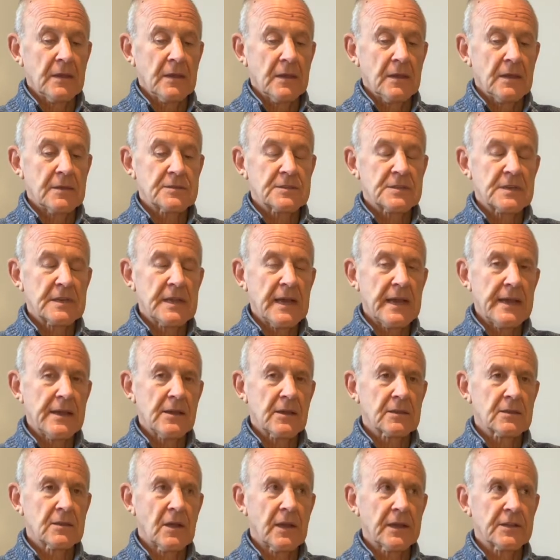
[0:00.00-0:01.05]
And today
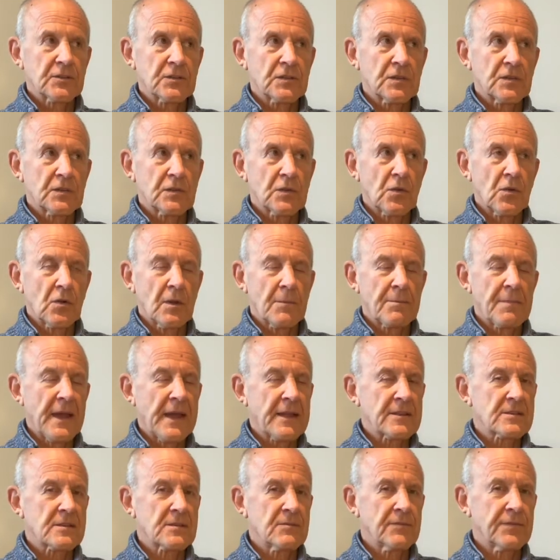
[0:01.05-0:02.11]
I'd like to talk
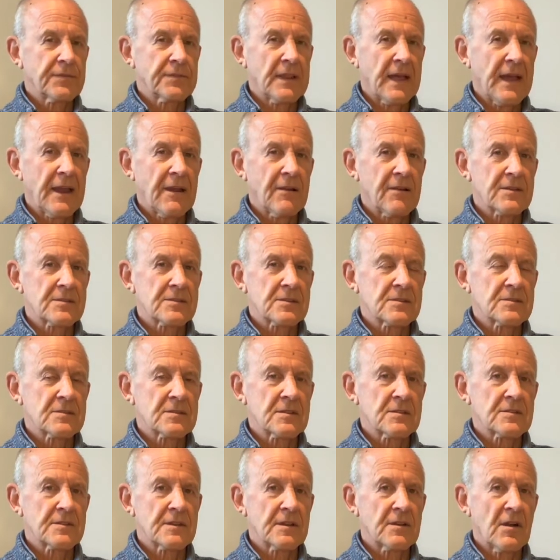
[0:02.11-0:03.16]
about some flower
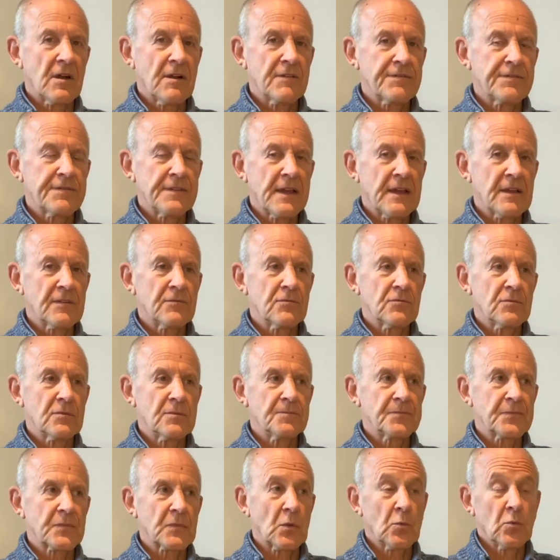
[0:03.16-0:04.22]
essences that I've found,
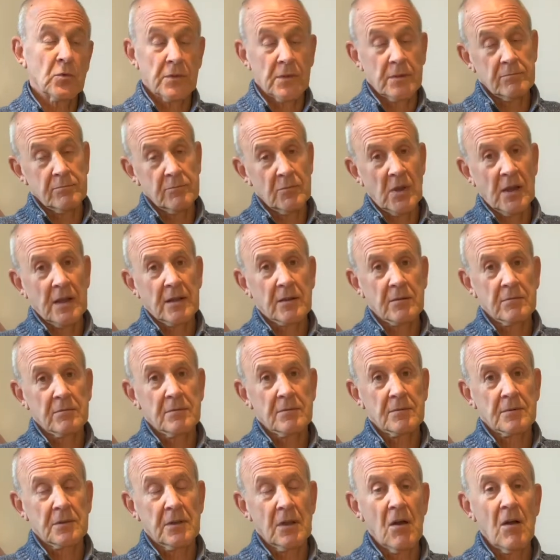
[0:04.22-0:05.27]
or that my
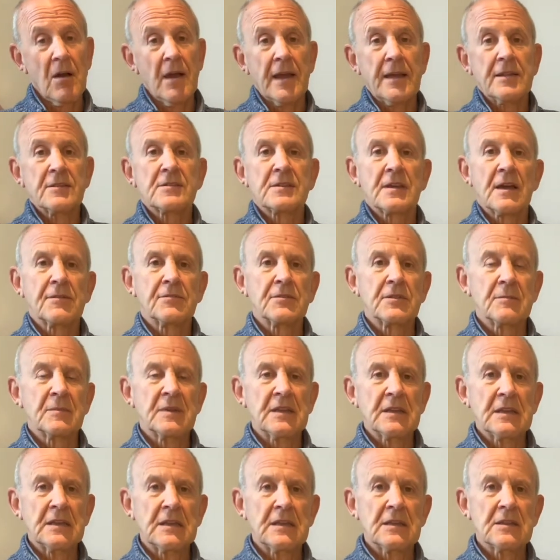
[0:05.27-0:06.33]
clients over the
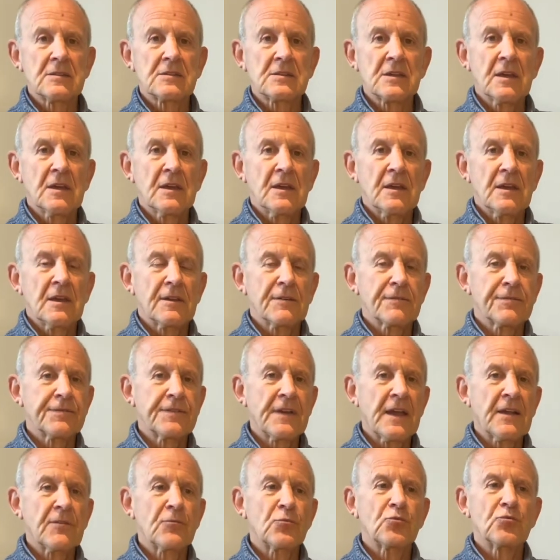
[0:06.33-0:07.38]
many years have
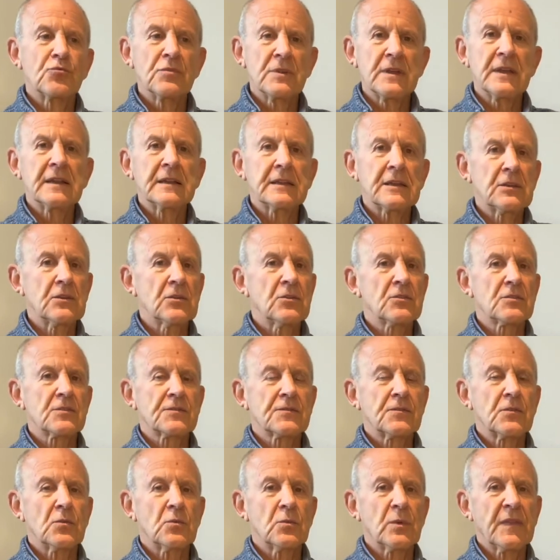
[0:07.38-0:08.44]
found really
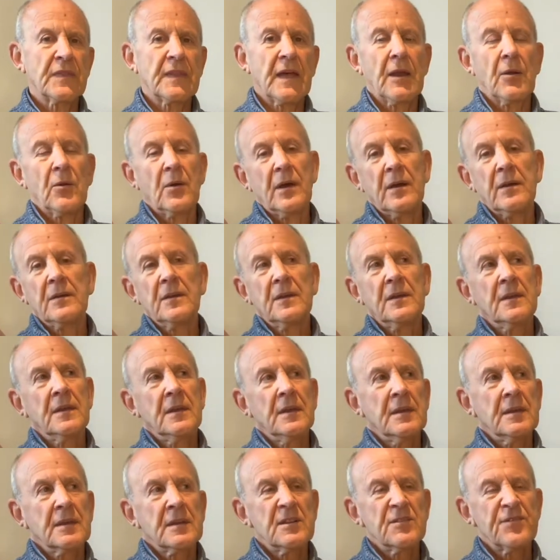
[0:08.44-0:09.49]
useful when they were
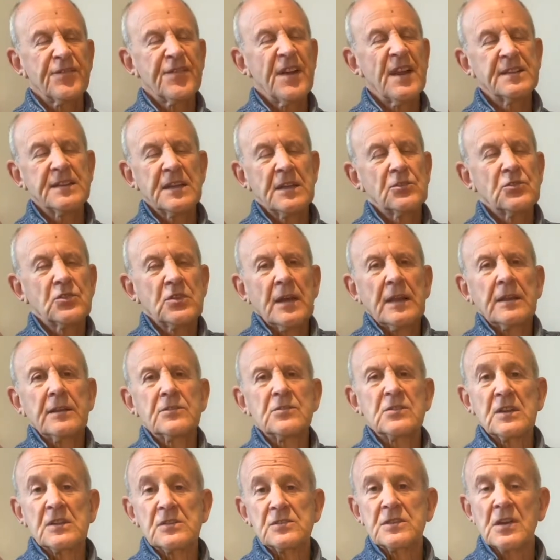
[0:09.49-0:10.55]
confronting
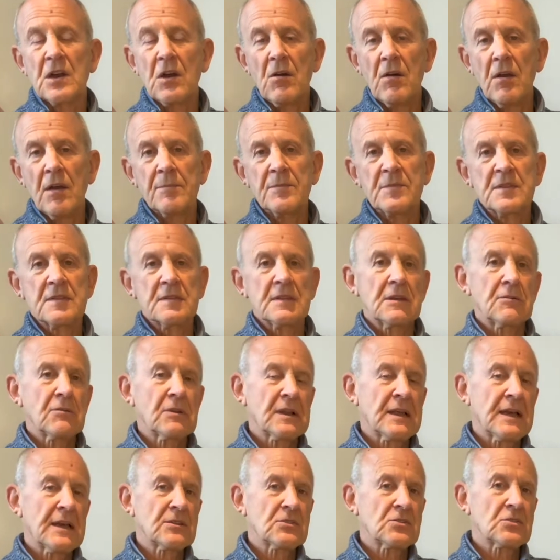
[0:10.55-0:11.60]
challenging times in their
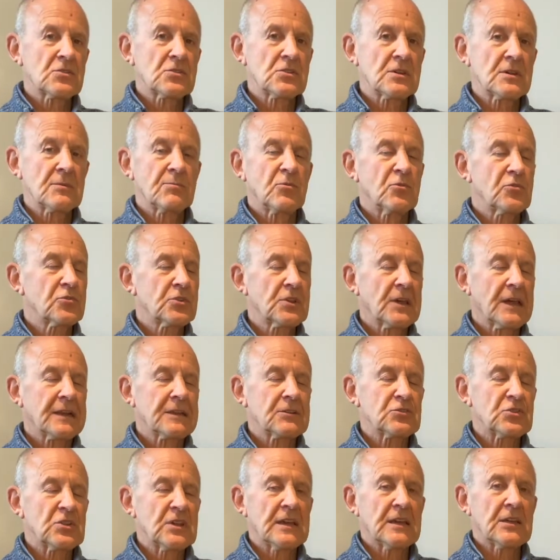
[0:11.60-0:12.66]
relationship or
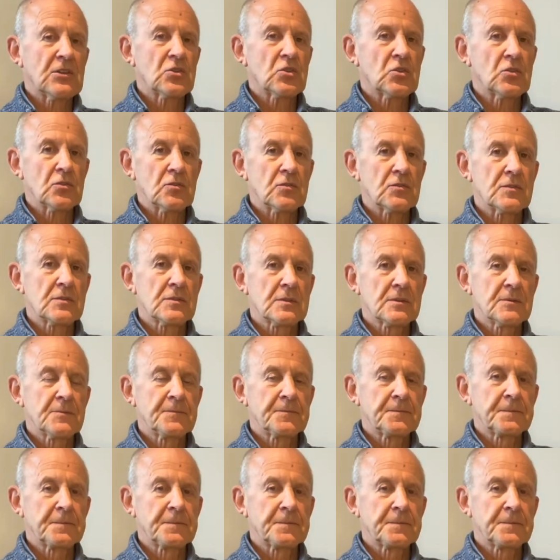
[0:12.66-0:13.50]
challenging issues.